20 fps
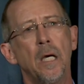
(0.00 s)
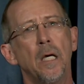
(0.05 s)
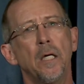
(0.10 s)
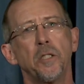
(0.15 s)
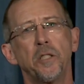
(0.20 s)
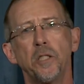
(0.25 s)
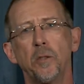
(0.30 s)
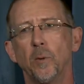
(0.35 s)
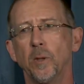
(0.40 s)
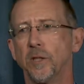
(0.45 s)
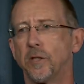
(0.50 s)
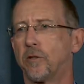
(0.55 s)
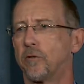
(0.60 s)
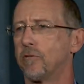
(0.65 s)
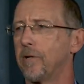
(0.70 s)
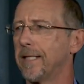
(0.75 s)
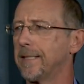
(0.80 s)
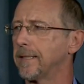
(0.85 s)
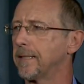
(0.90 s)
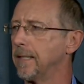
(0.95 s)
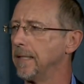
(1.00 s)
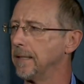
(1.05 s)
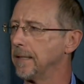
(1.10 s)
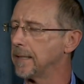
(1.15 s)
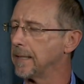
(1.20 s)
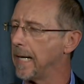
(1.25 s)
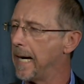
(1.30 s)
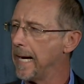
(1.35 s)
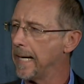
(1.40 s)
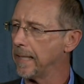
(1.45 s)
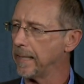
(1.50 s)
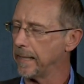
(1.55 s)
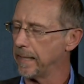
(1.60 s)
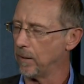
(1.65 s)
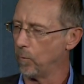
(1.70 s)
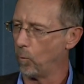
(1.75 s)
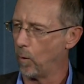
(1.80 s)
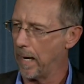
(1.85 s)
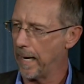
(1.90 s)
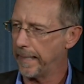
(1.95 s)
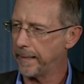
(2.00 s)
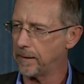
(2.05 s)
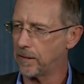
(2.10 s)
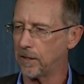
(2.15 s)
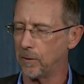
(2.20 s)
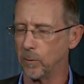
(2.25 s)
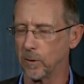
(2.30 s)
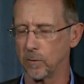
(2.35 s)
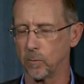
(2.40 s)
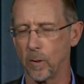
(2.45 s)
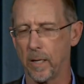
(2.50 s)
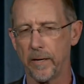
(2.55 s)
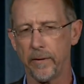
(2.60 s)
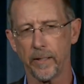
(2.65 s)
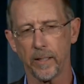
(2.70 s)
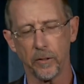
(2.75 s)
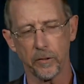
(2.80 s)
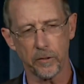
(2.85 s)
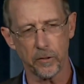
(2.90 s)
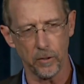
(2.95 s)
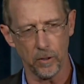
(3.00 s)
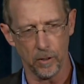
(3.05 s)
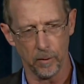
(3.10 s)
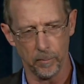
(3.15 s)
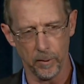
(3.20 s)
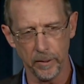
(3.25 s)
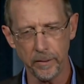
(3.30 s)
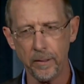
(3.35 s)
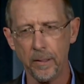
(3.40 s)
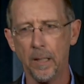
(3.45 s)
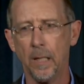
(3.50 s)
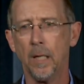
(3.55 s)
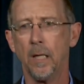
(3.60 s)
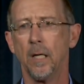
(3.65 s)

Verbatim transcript: She was dressed entirely in white, she was wearing a turban,